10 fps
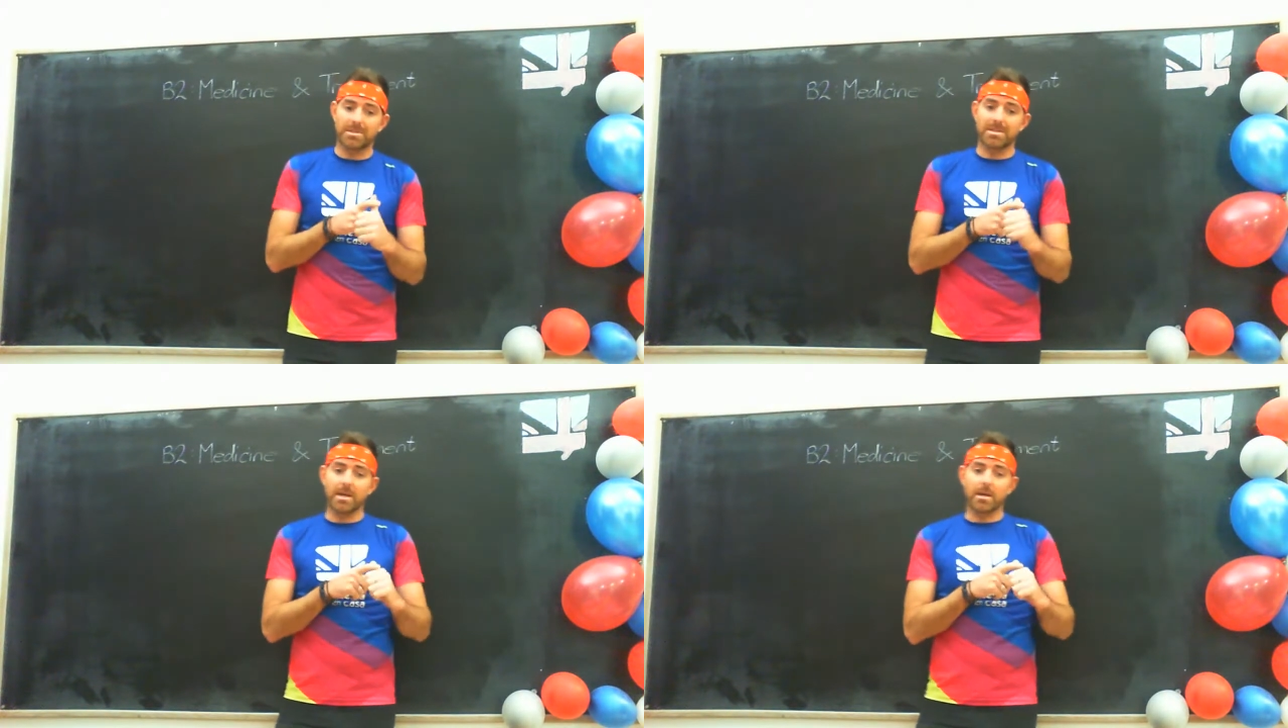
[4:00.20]

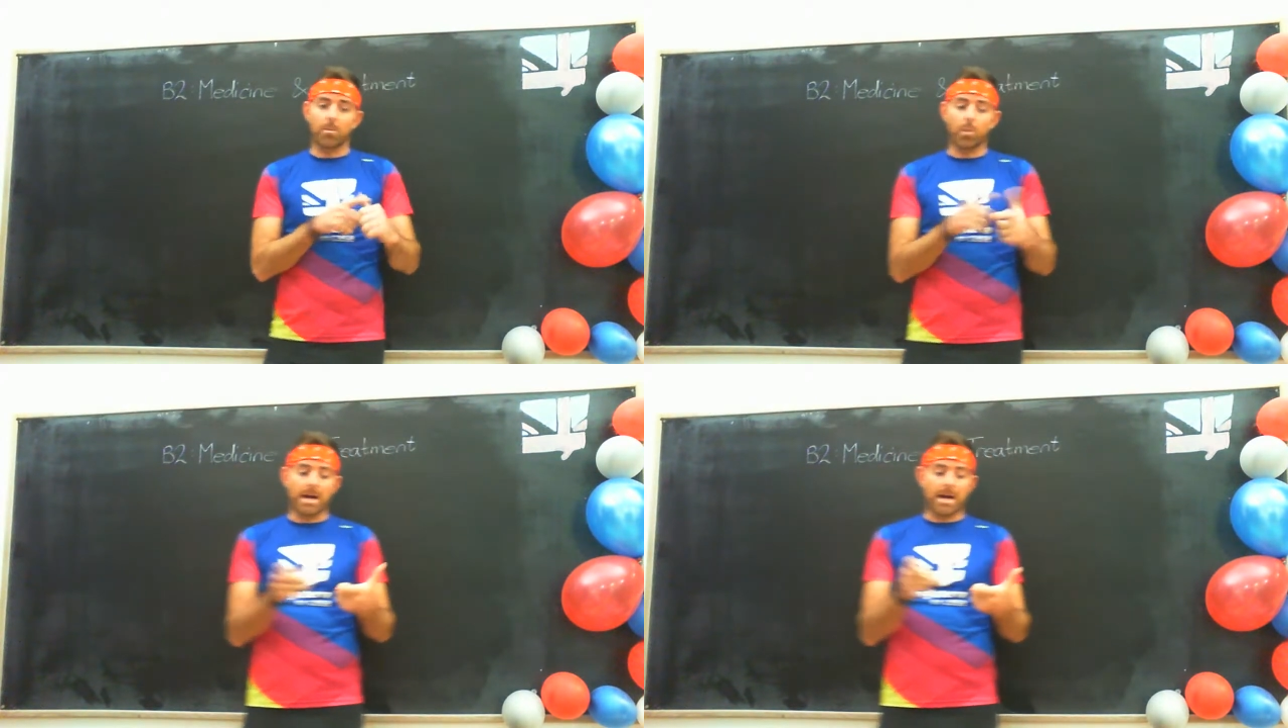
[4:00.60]
sick?
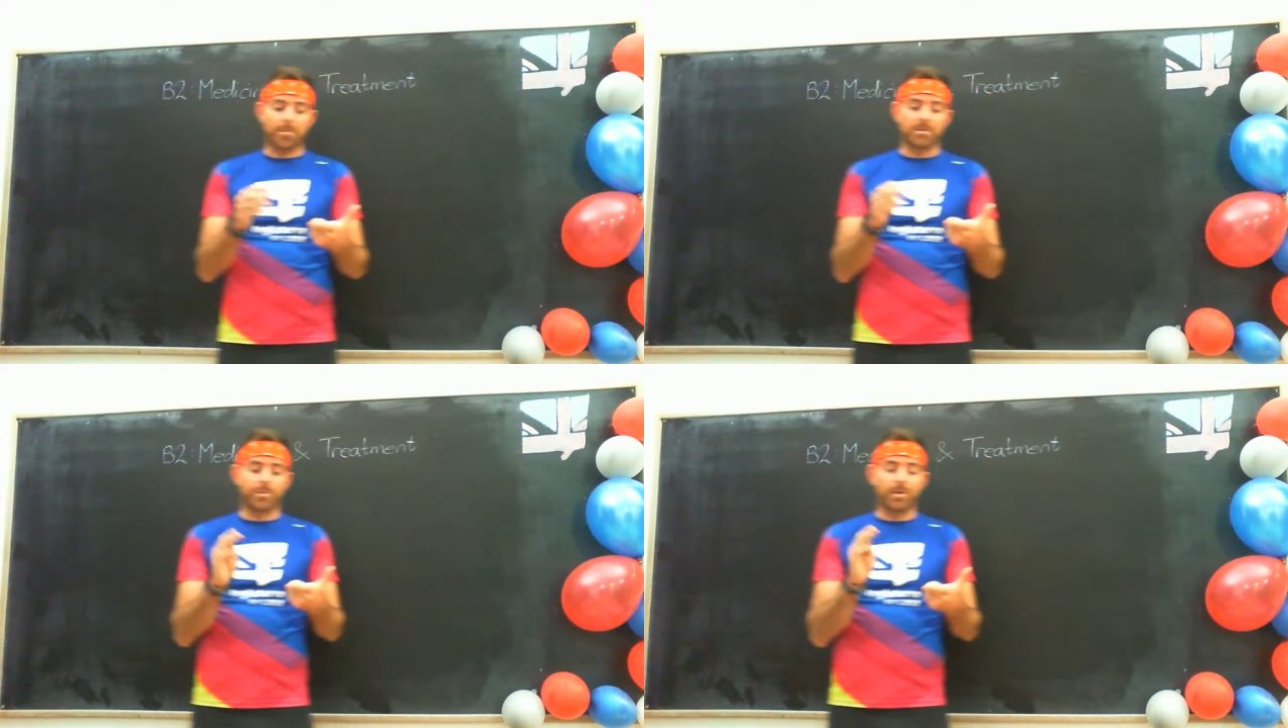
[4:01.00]
What
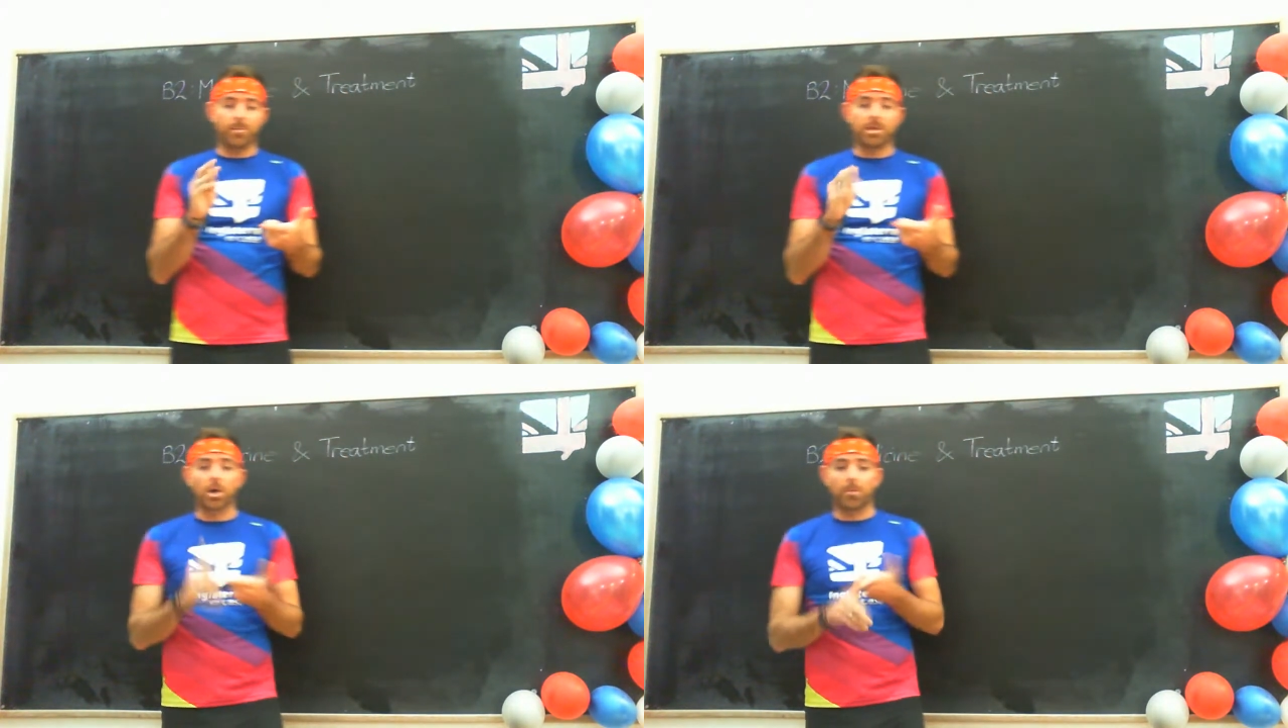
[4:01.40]
happens when you
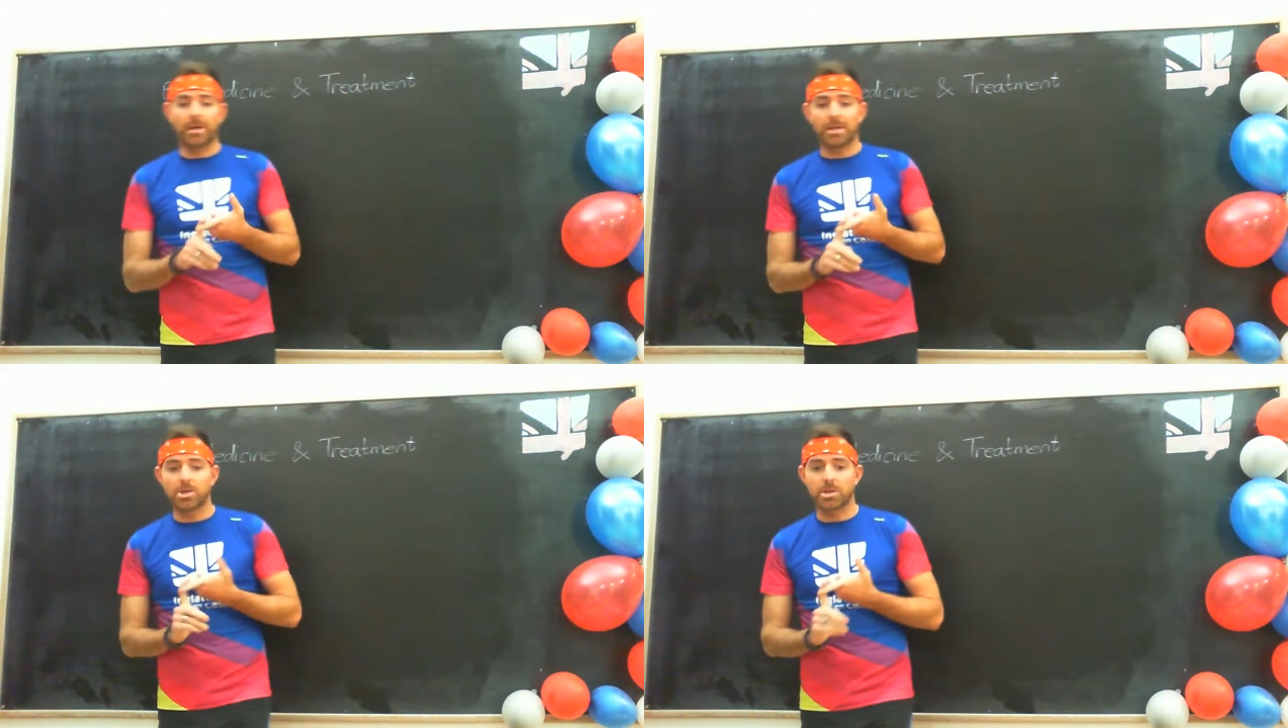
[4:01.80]
become
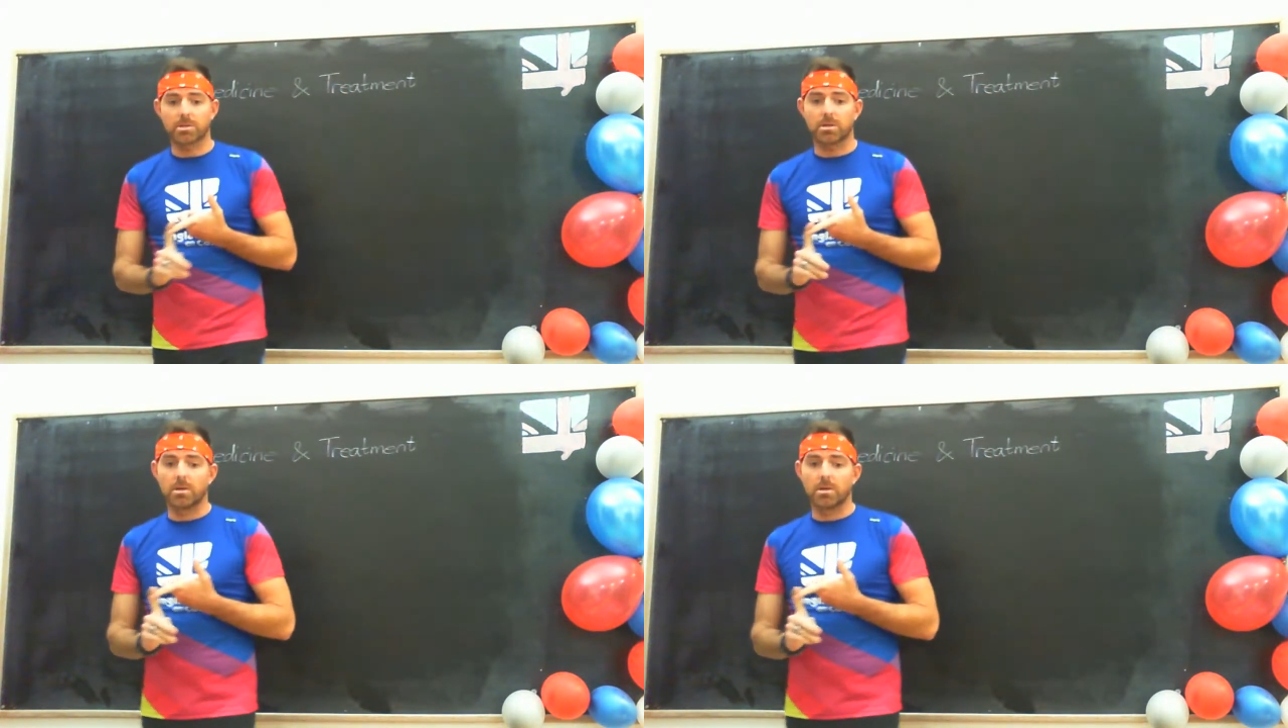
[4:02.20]
injured?